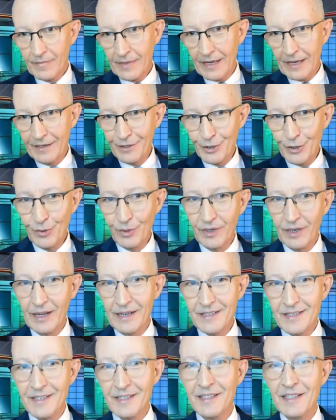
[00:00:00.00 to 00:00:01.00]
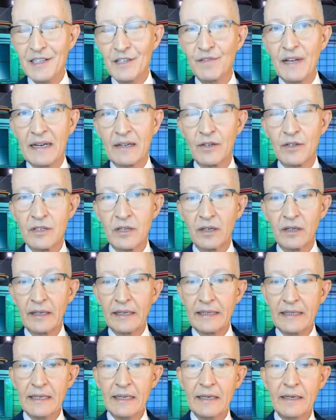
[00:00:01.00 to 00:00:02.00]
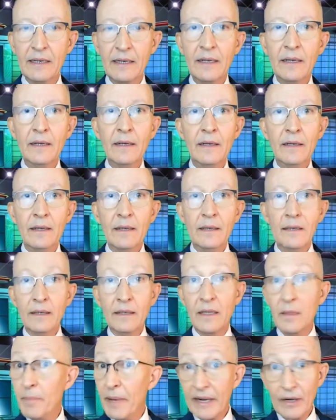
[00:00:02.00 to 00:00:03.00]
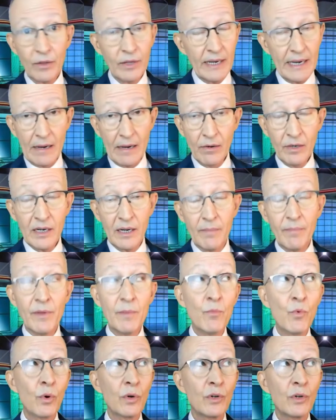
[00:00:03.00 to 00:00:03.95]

and utilizes these factors on LinkedIn, the better the outcome, the more